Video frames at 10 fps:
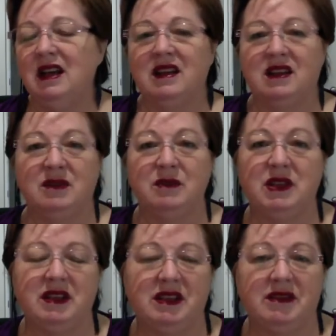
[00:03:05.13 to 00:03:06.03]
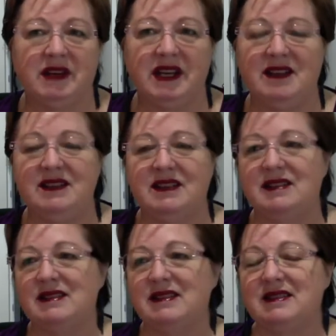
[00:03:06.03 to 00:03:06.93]
the community around
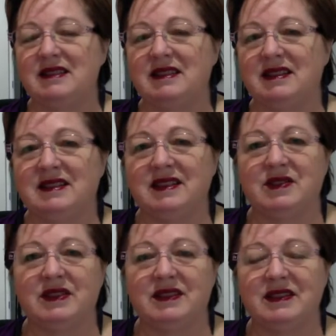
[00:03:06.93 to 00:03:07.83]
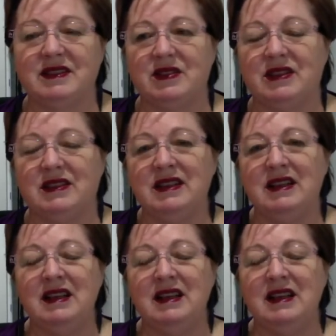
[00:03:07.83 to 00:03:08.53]
us, etc., etc.